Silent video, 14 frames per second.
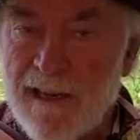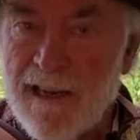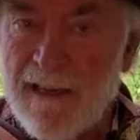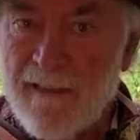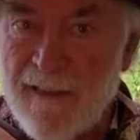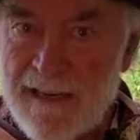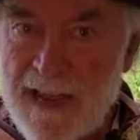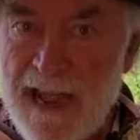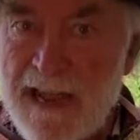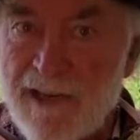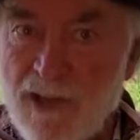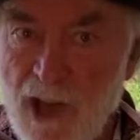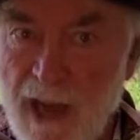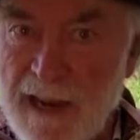in the
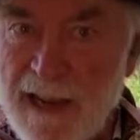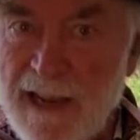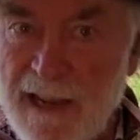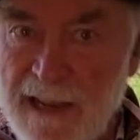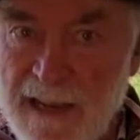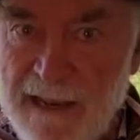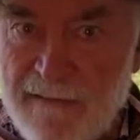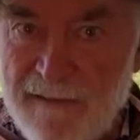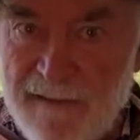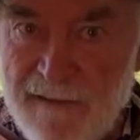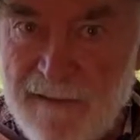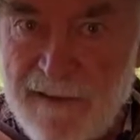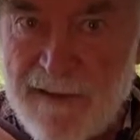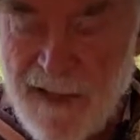diatonic key
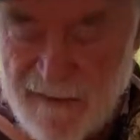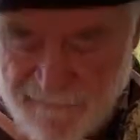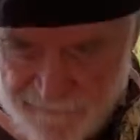of